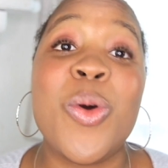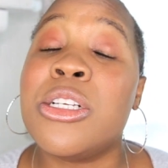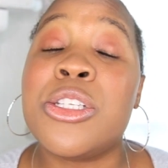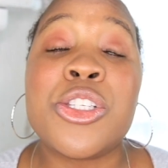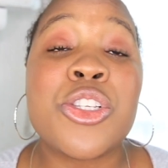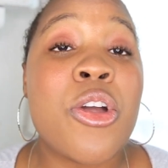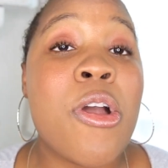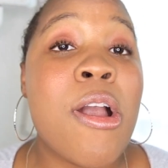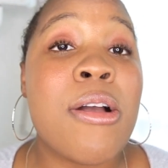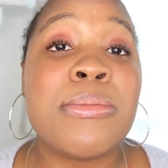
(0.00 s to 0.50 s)
The
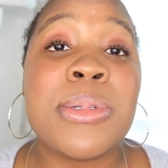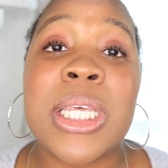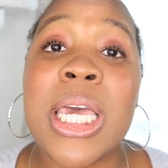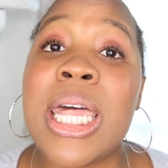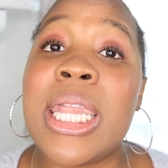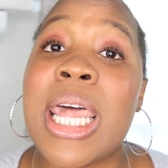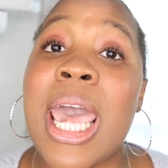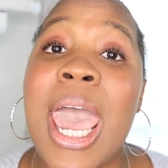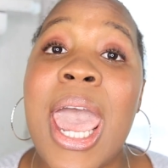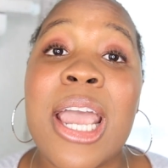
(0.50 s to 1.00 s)
serums
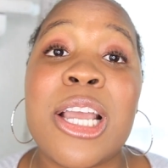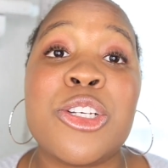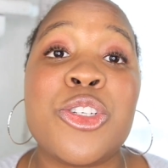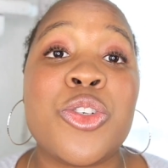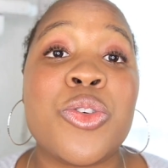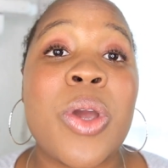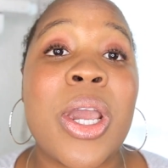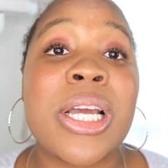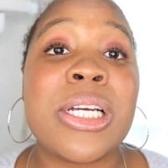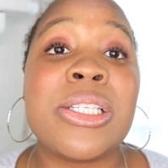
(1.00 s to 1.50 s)
and the
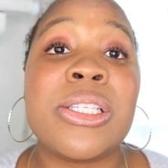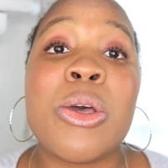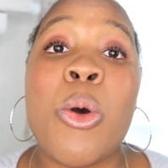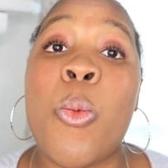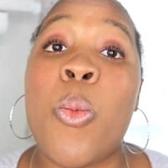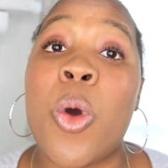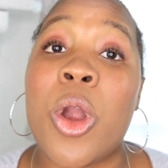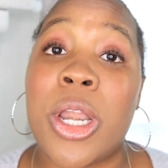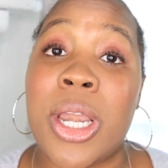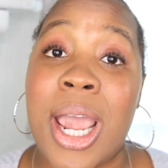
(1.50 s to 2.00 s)
extracts
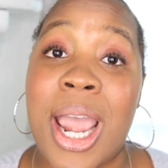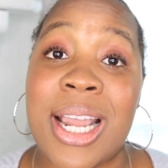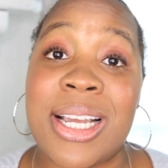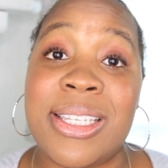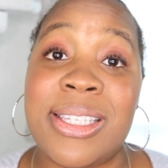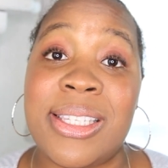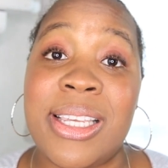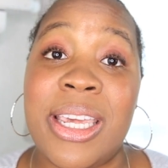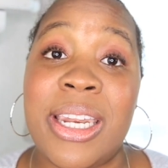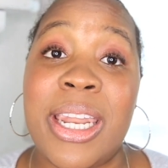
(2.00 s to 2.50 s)
were
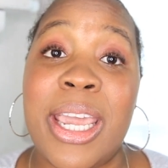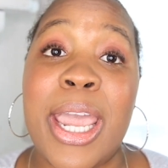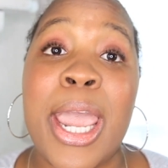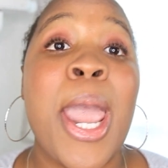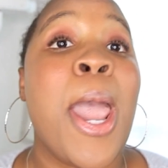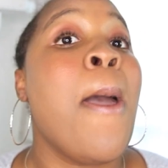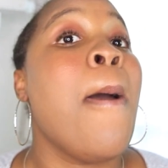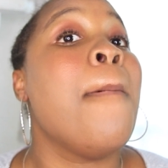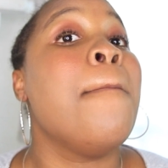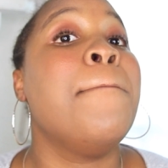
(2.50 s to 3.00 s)
nice in it,
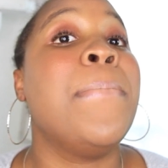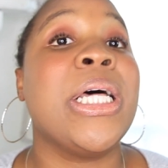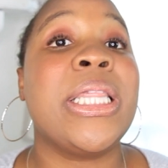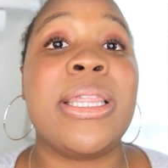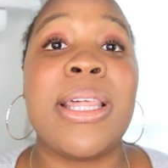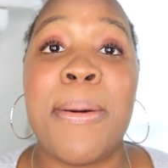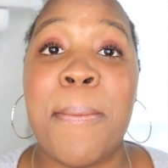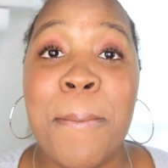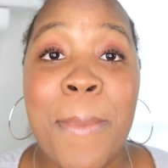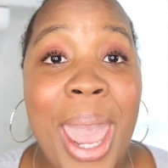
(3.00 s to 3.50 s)

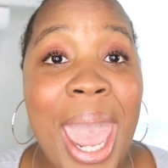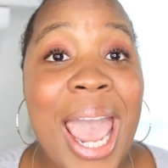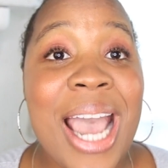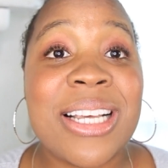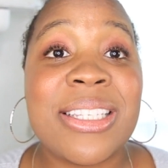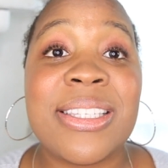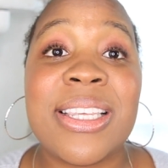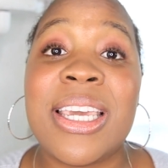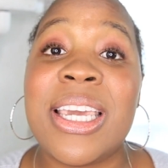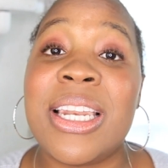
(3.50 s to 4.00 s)
but the
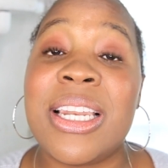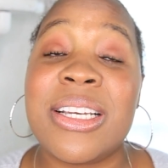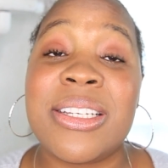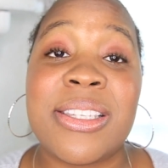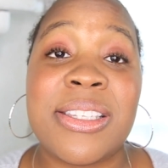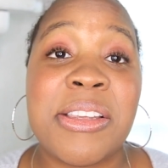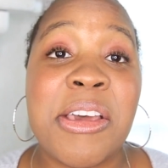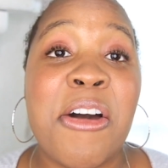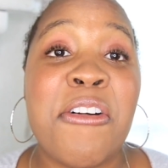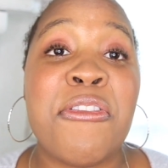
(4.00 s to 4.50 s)
mask in
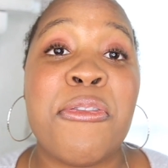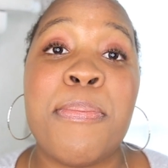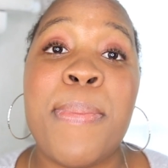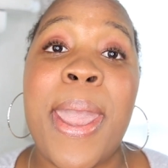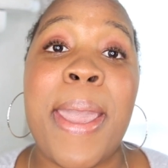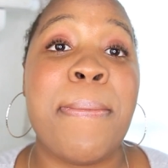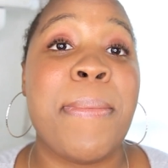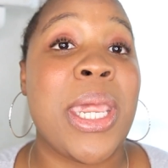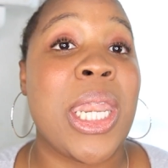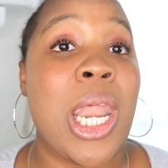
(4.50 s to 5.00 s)
itself
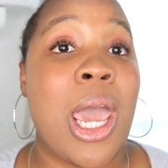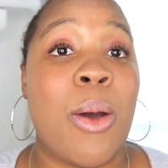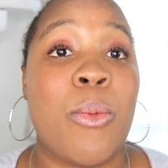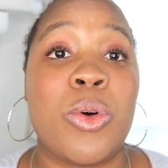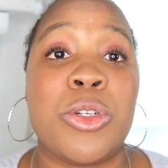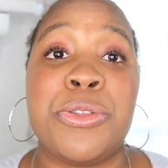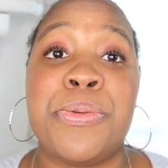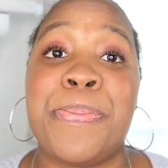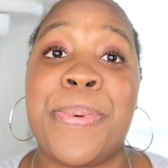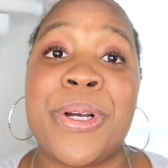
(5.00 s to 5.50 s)
made me not
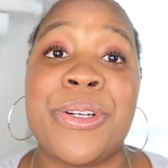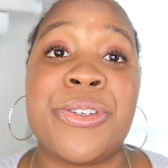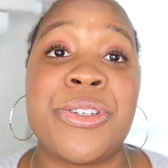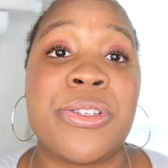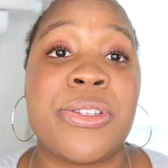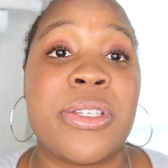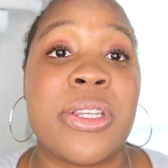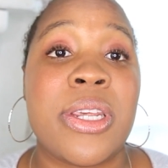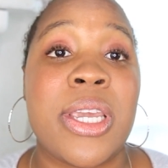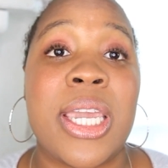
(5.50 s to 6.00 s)
want to
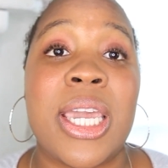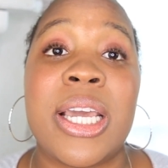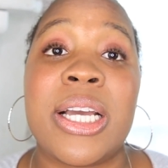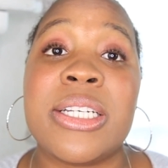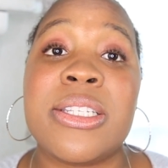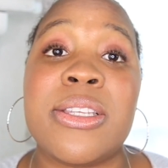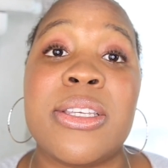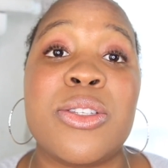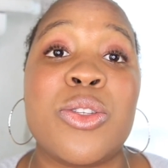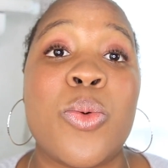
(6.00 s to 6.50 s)
purchase it again
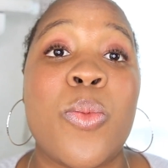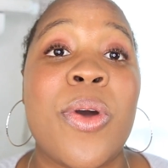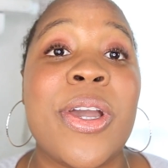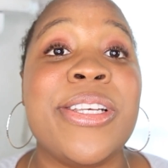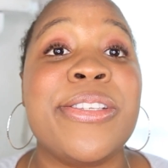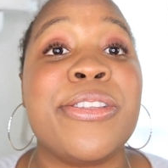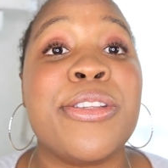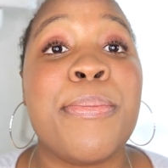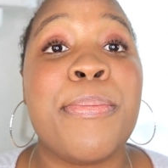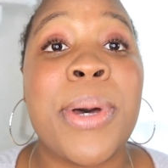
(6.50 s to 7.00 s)
because it's a
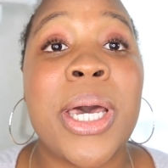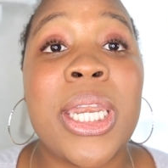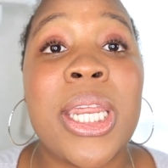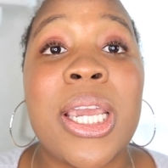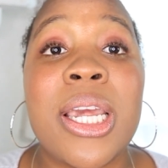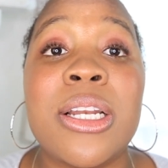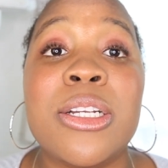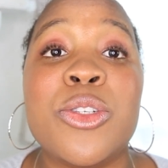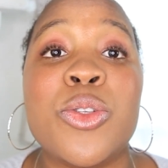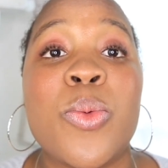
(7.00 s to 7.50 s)
waste of
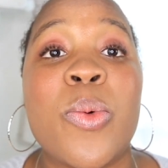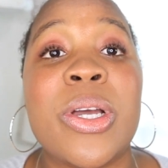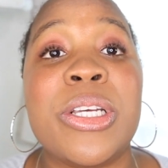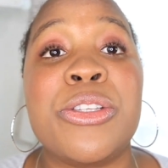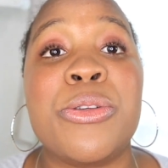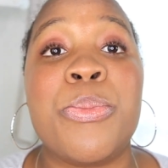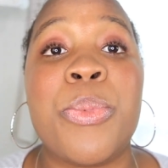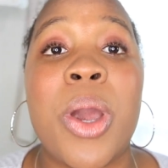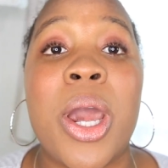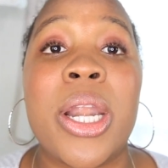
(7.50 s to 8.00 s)
money and it's a
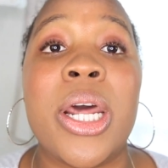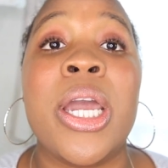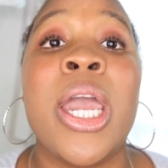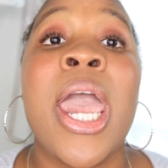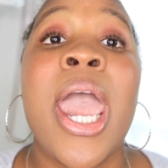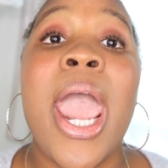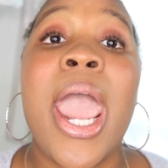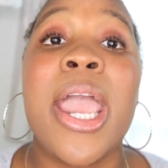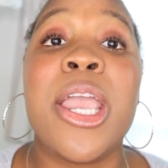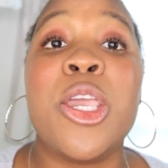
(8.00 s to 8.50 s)
waste of product
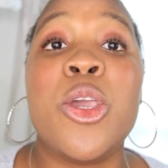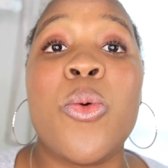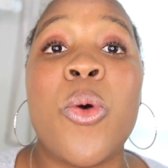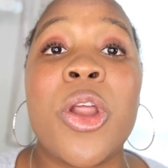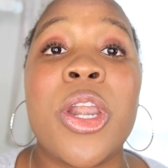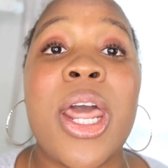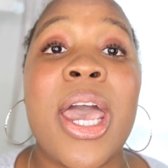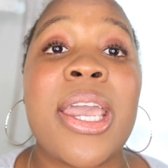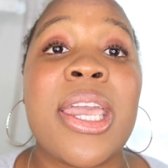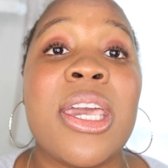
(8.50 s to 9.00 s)
and you
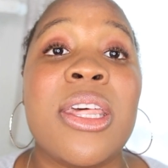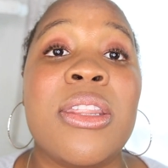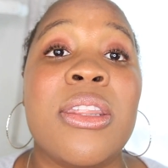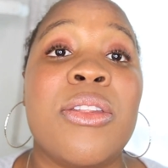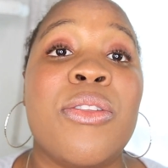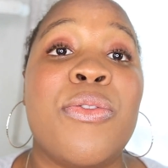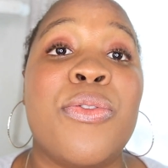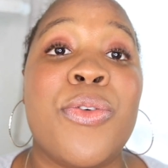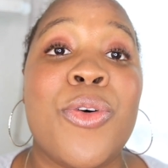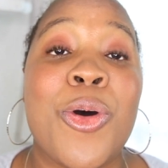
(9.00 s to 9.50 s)
are not
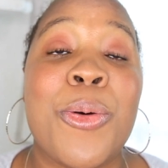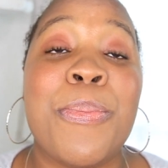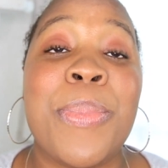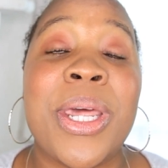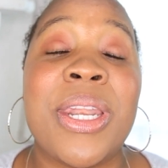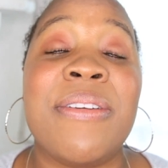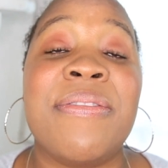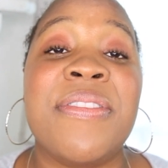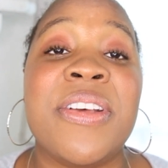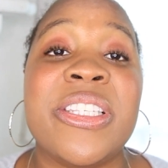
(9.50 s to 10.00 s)
getting the full
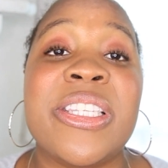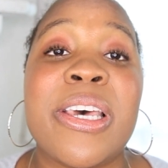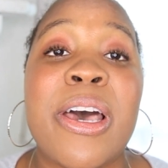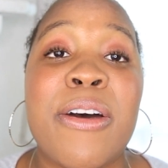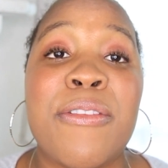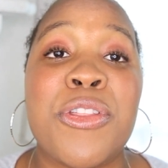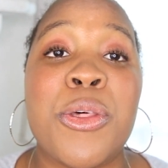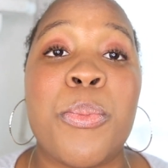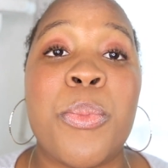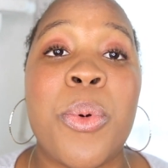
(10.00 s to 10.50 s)
benefits
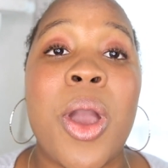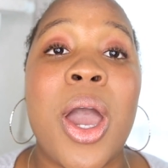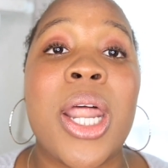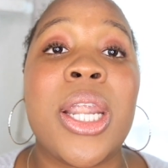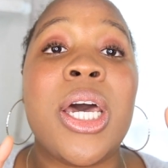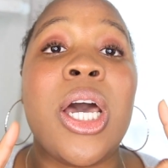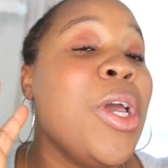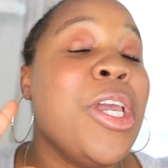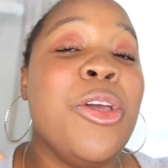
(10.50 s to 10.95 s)
of the product.